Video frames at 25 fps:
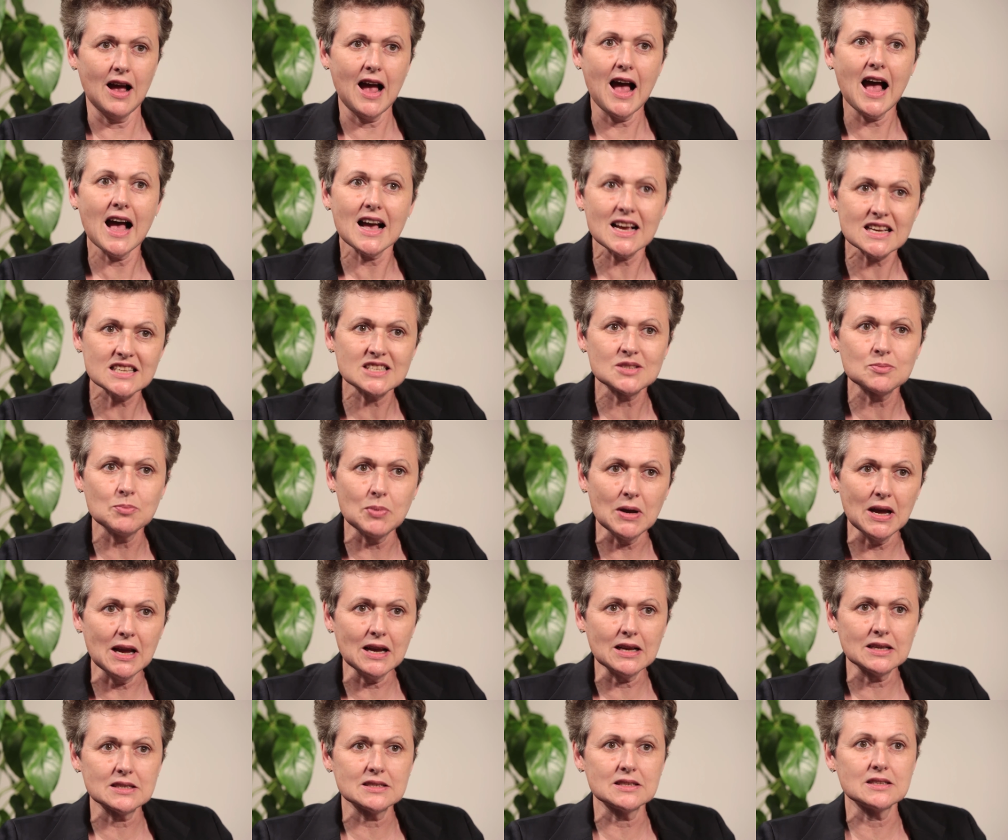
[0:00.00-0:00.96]

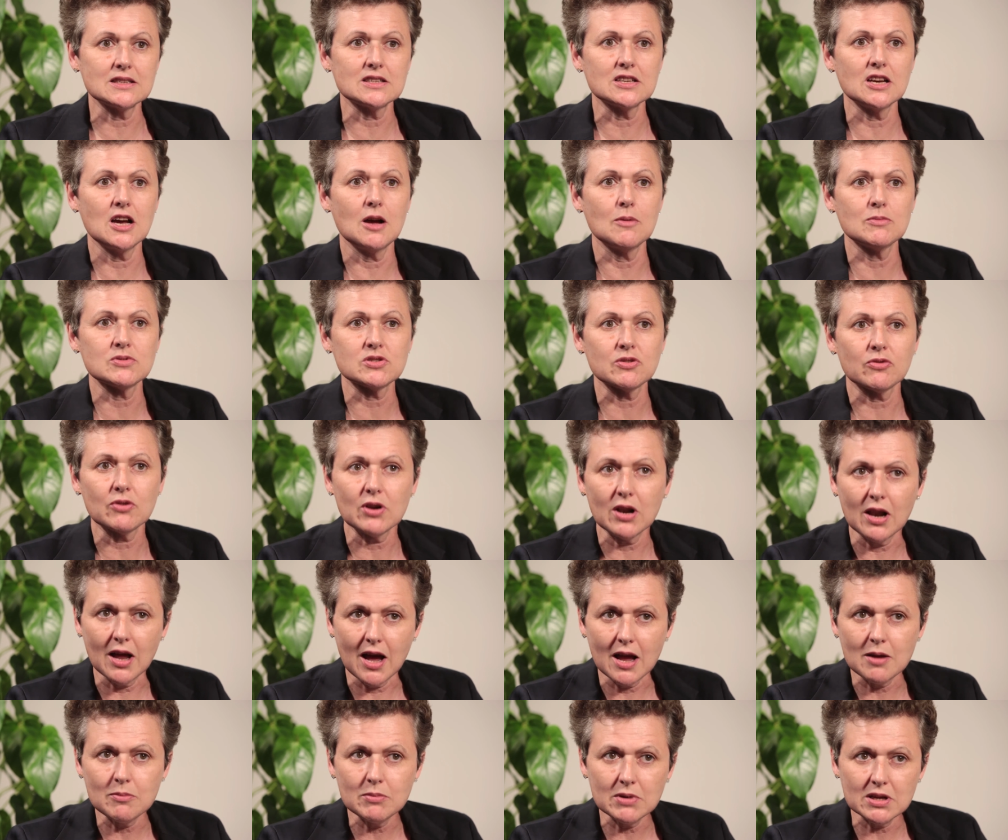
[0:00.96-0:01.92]
aspects in terms of
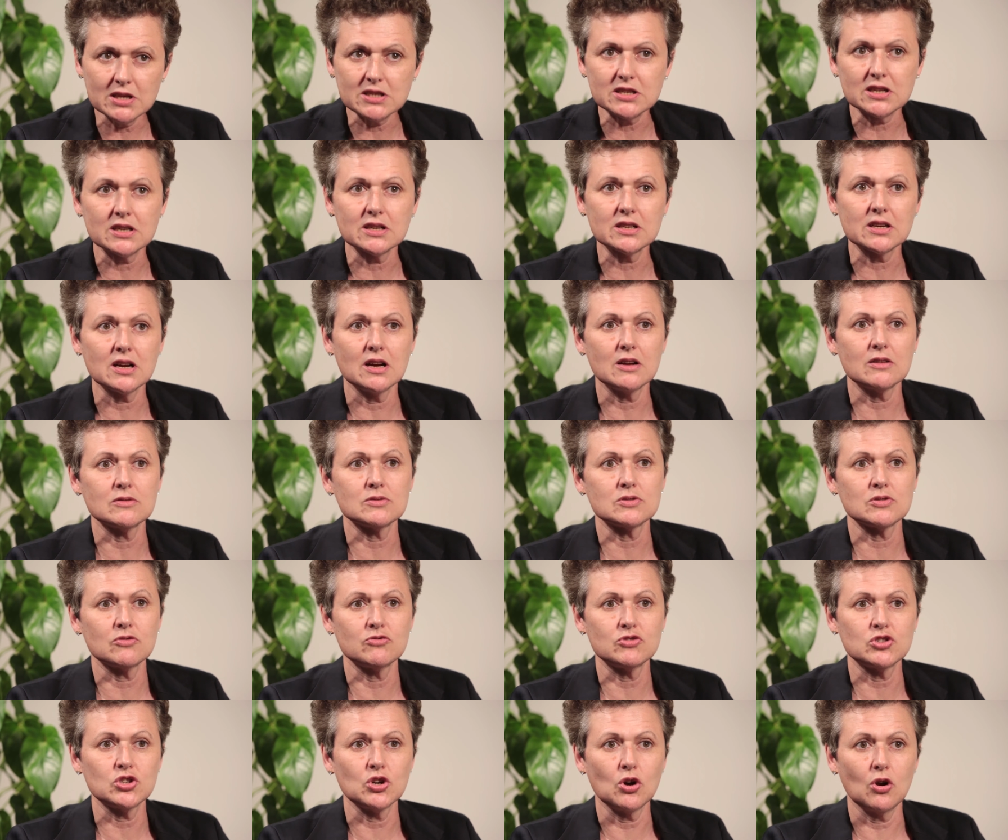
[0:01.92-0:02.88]
climate, in terms
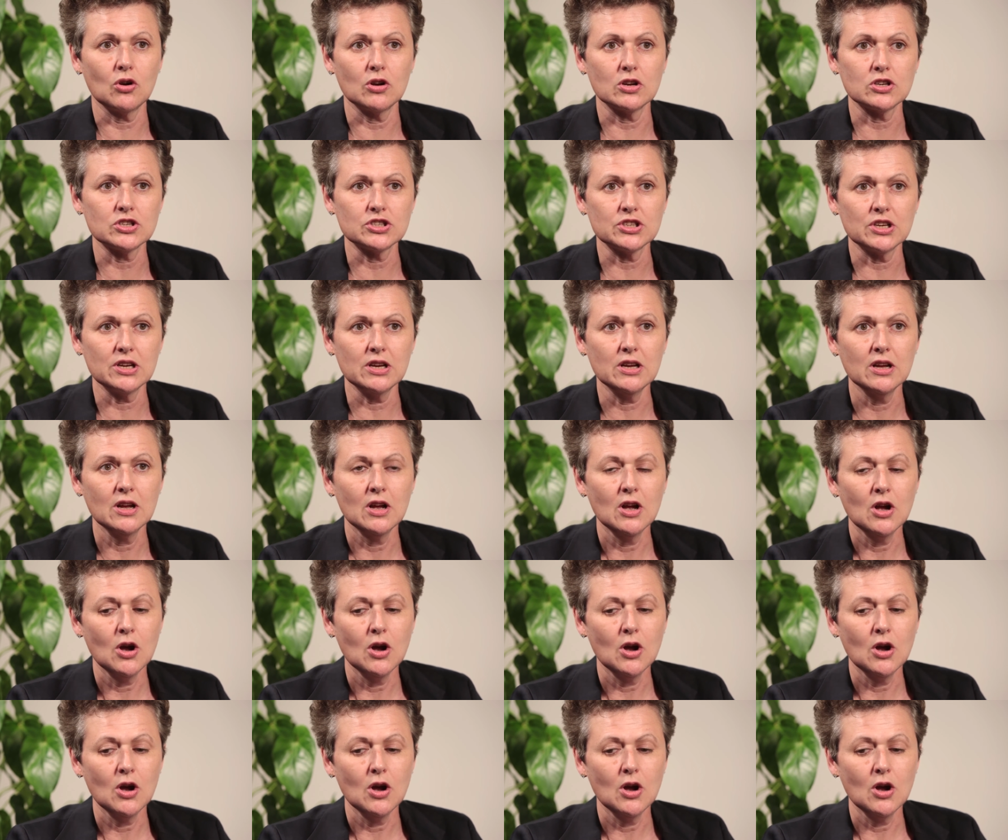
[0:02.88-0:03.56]
of geology.